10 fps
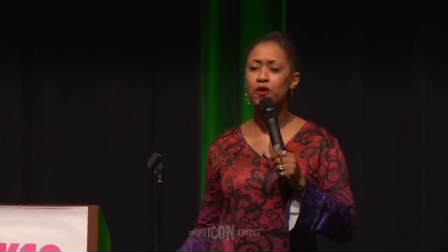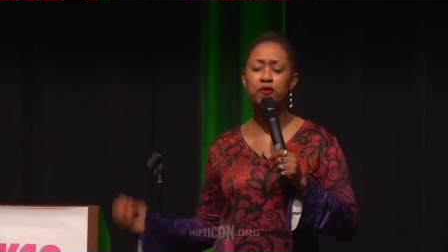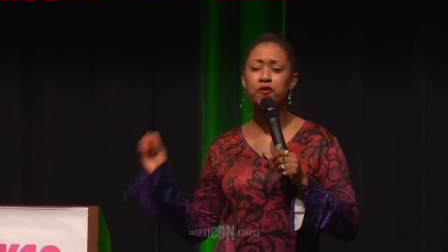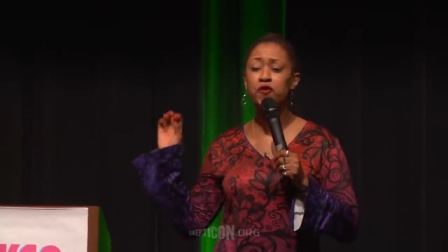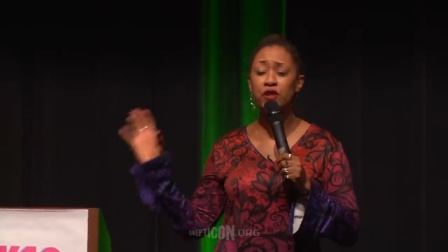for
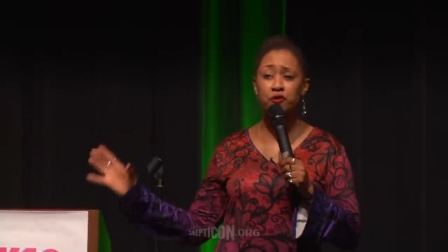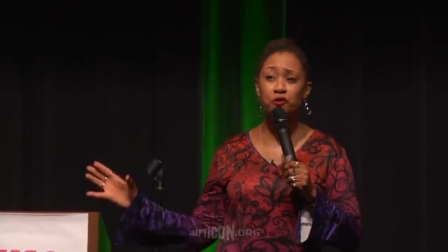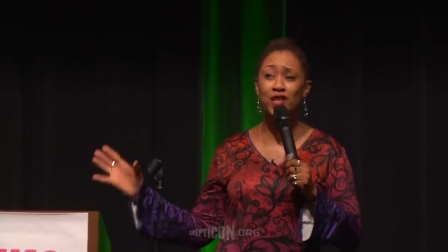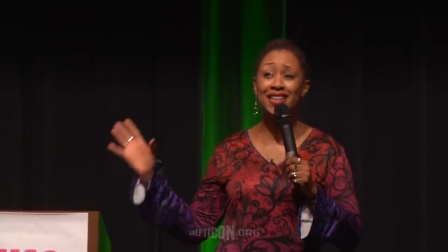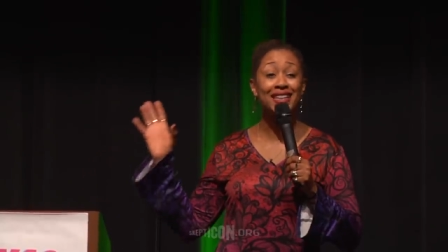
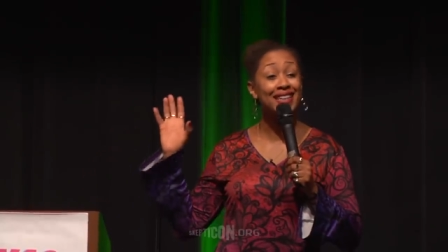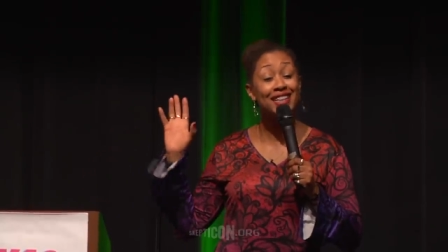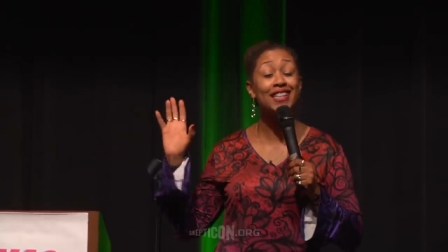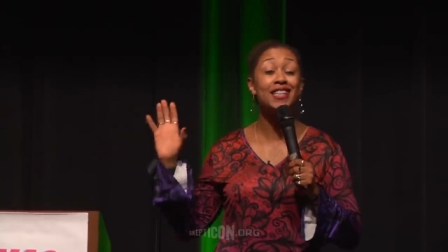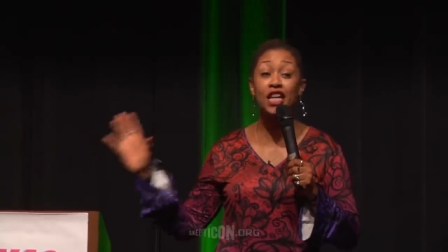50
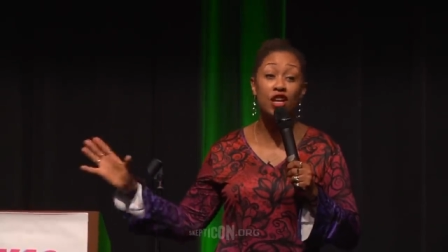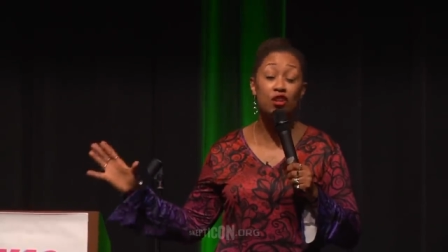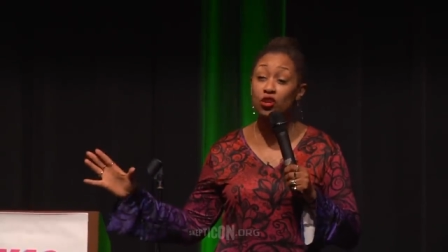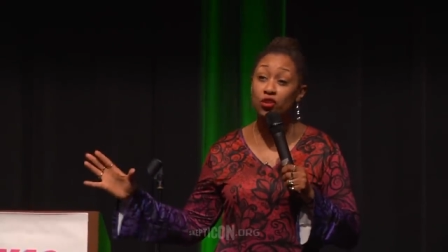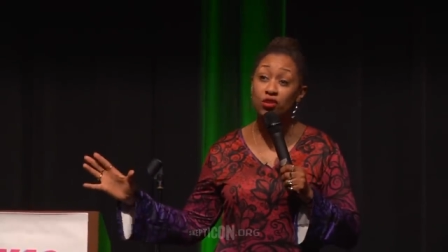
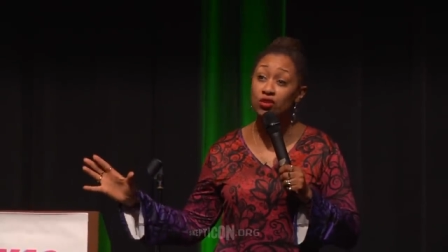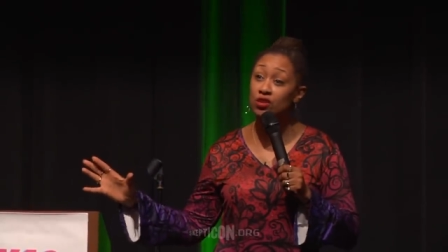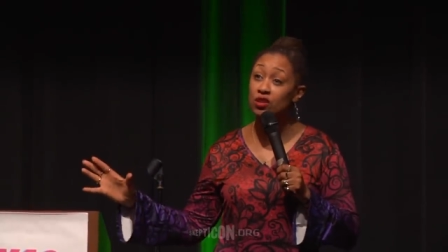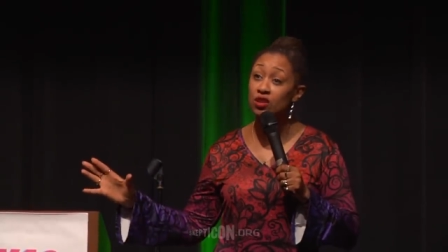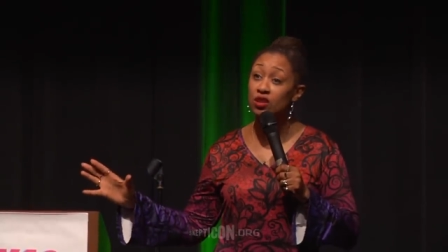
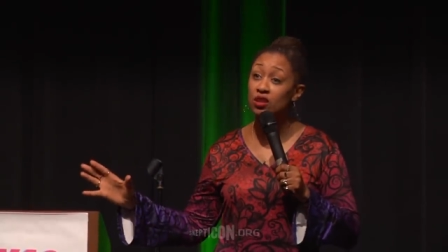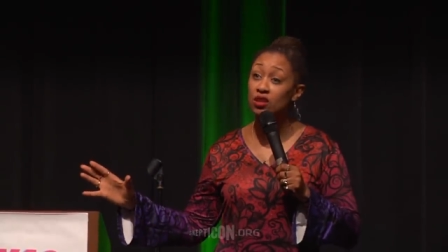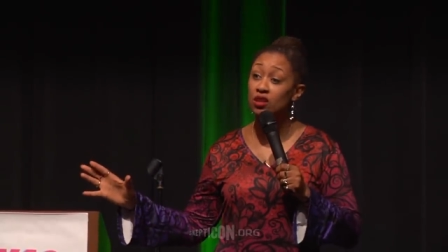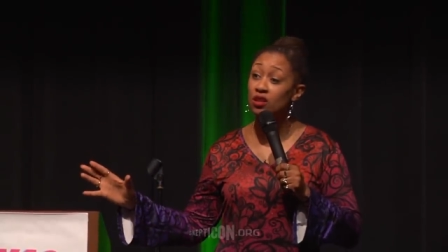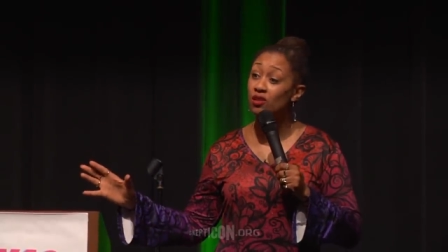years.
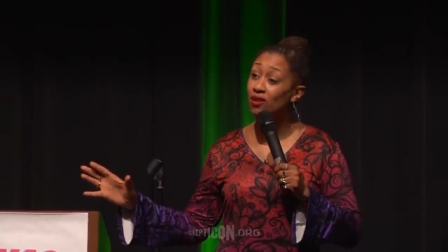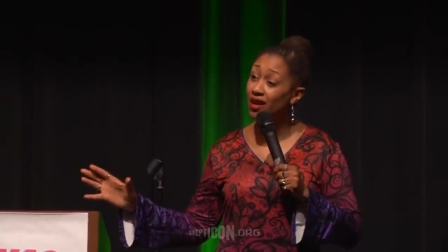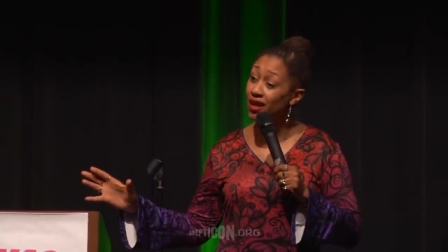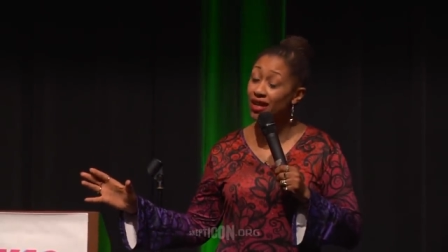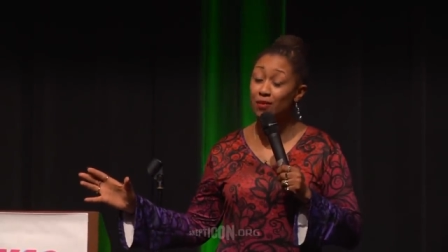
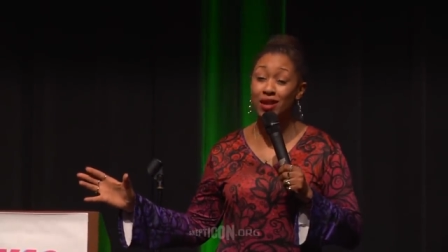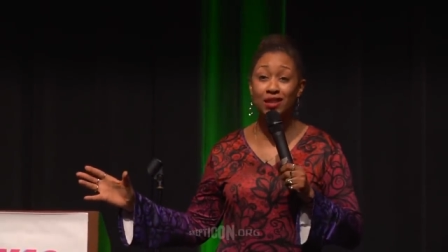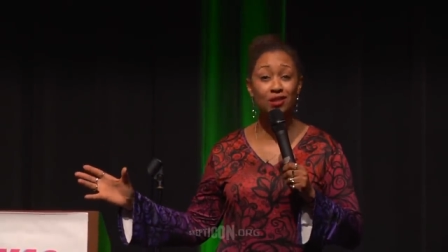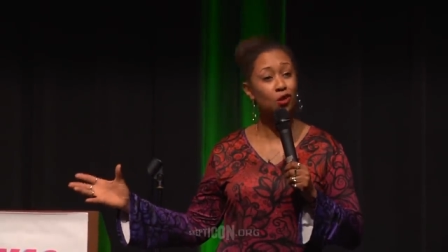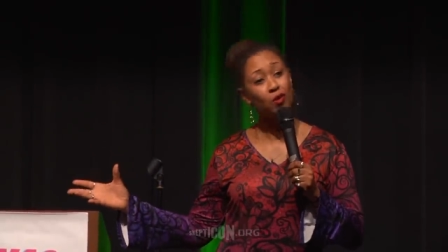Right? And I'm
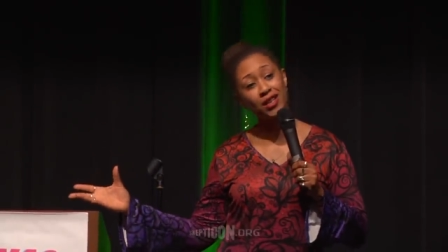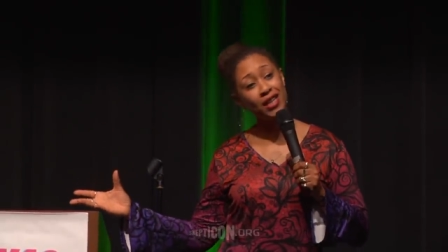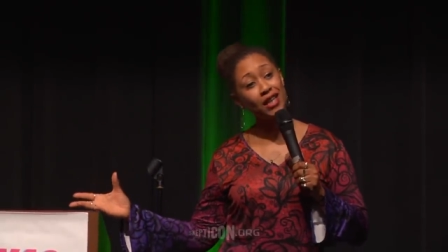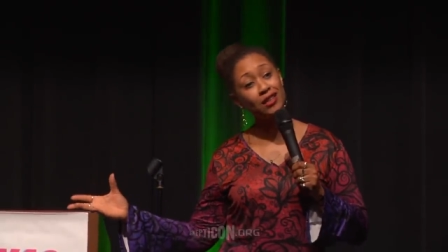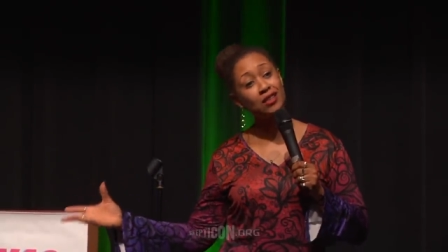like, you know what,
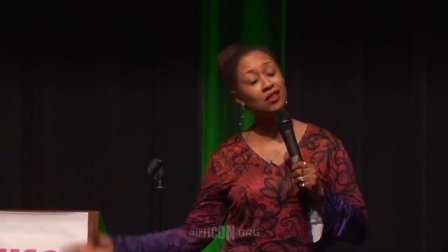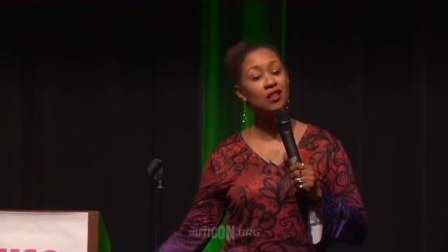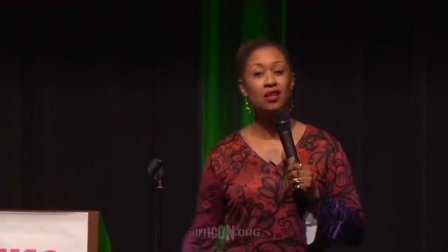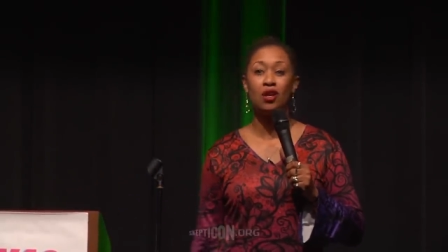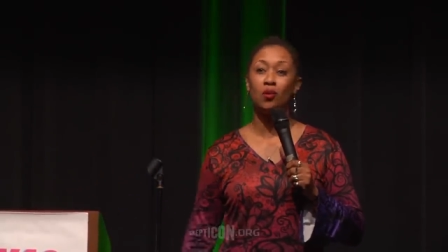Nana?
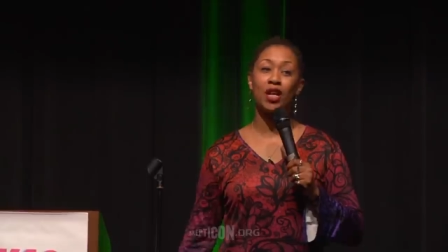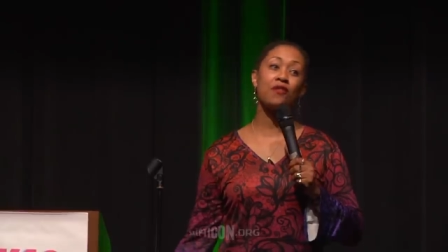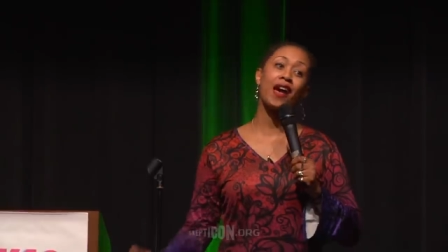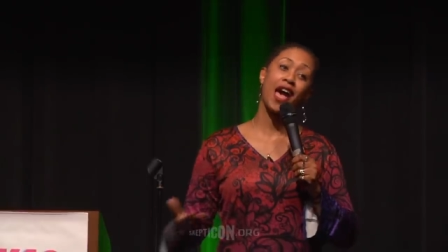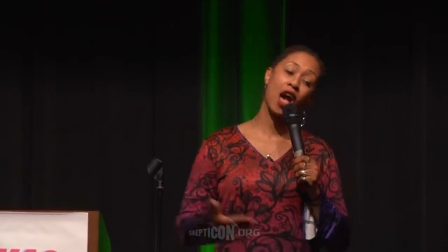
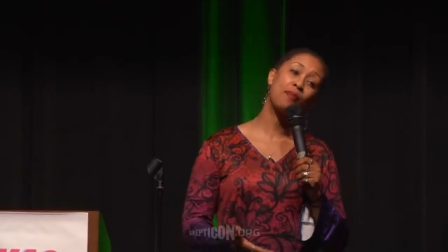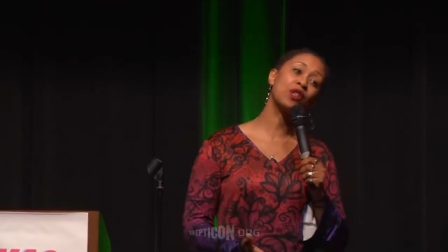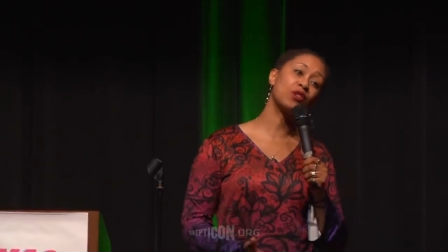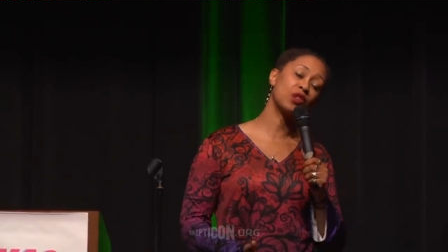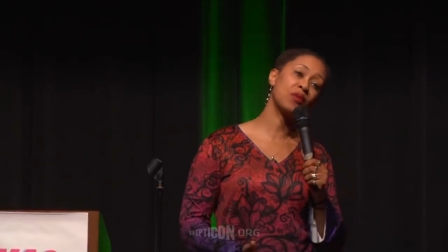Whatever
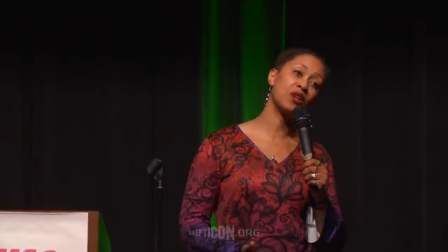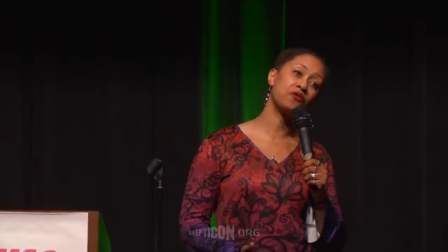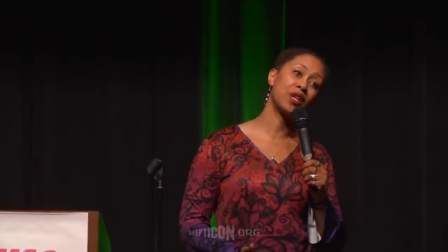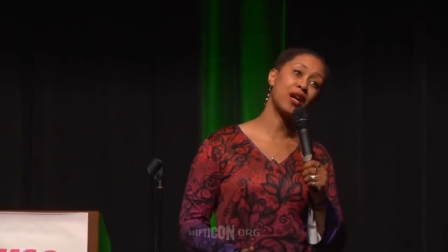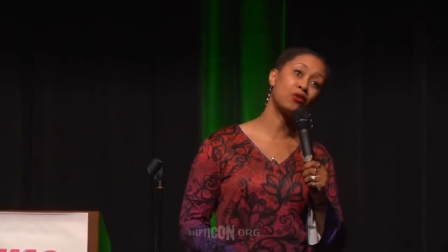happened on the
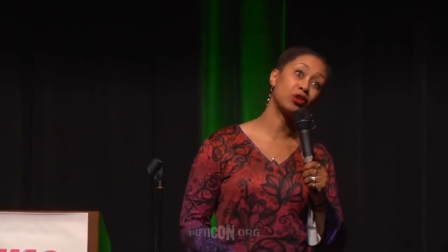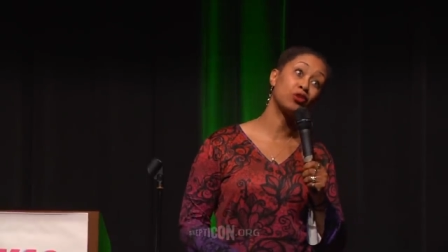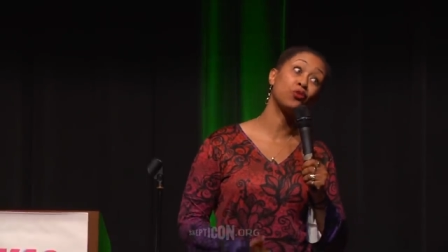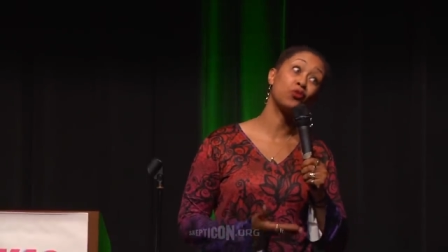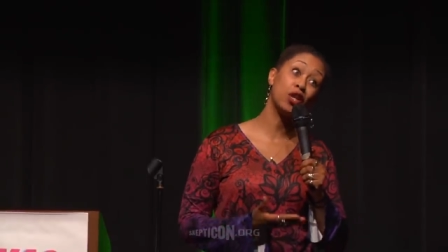
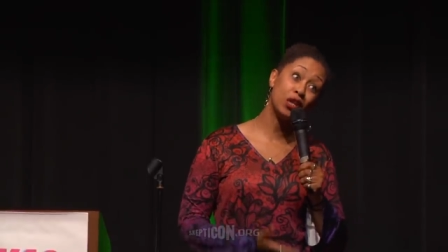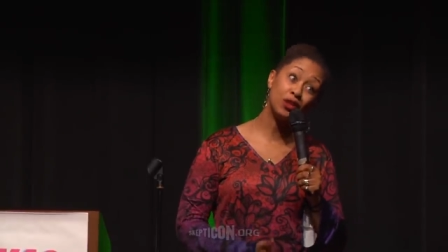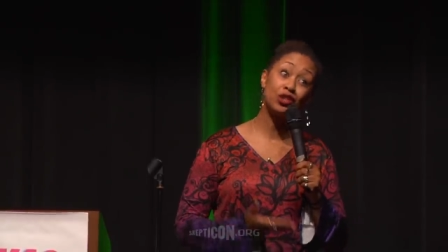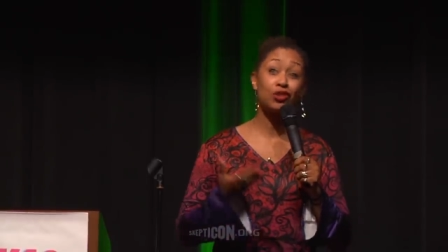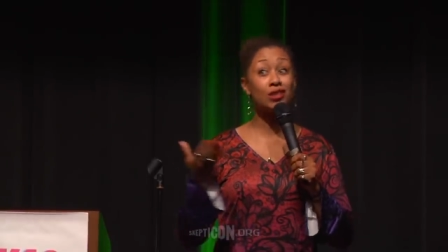Mayflower
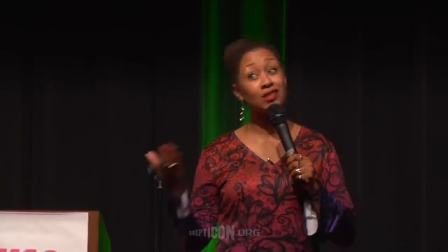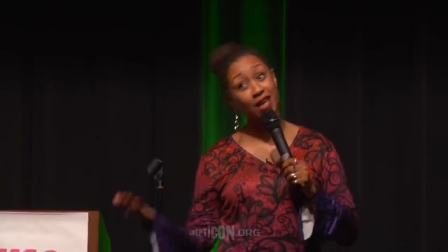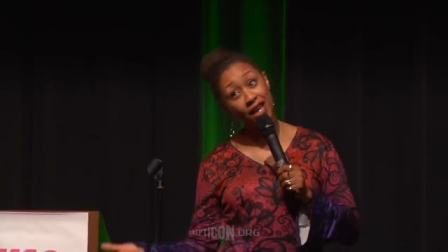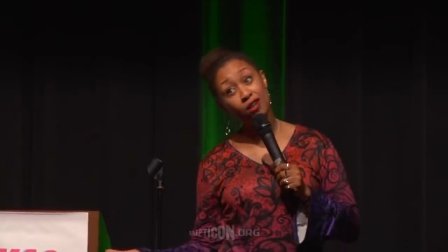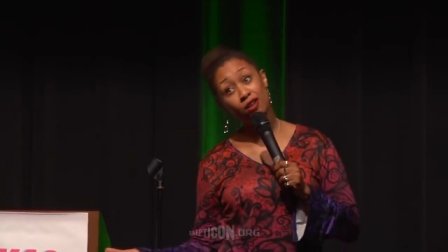really should have
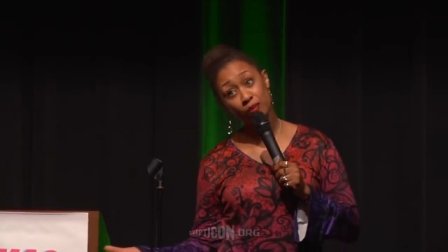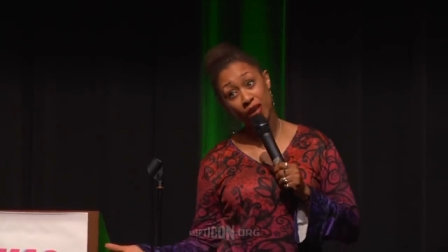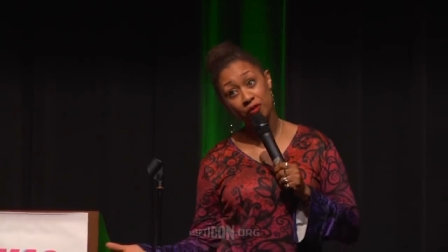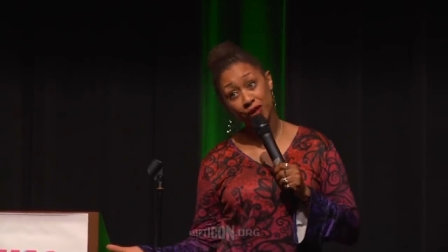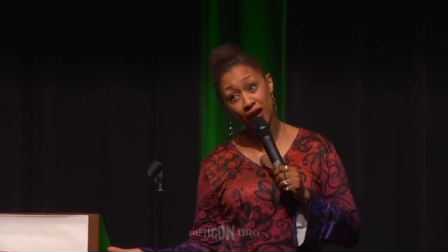stayed on the
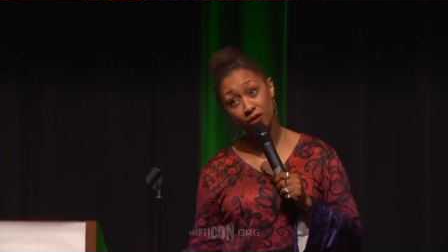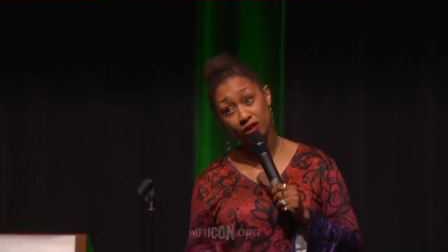Mayflower.